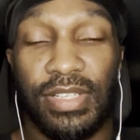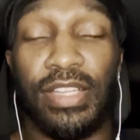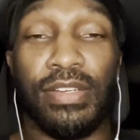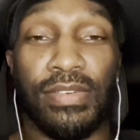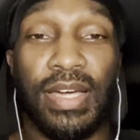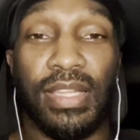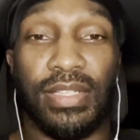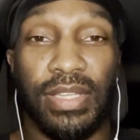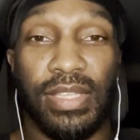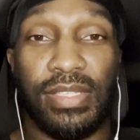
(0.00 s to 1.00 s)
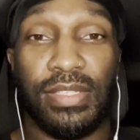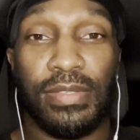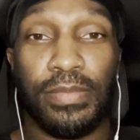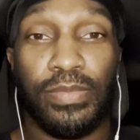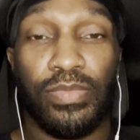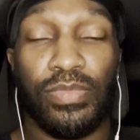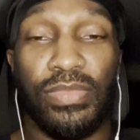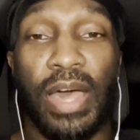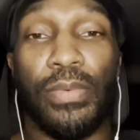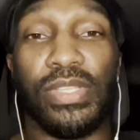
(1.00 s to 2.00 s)
neurologist
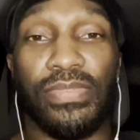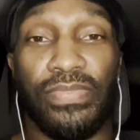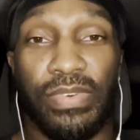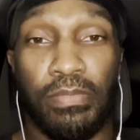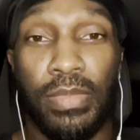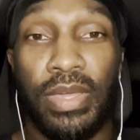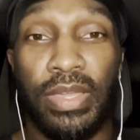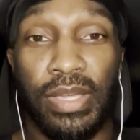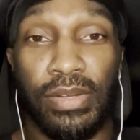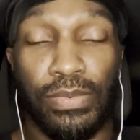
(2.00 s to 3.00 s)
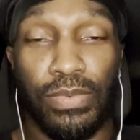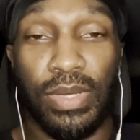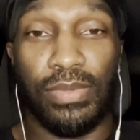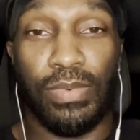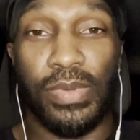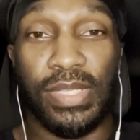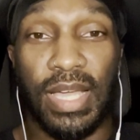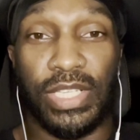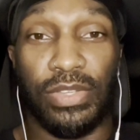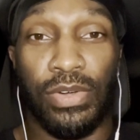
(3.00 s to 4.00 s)
that was familiar with what was
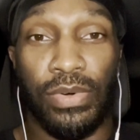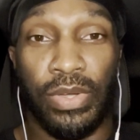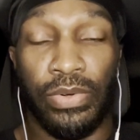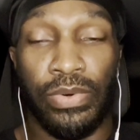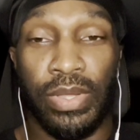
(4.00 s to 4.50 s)
actually going on.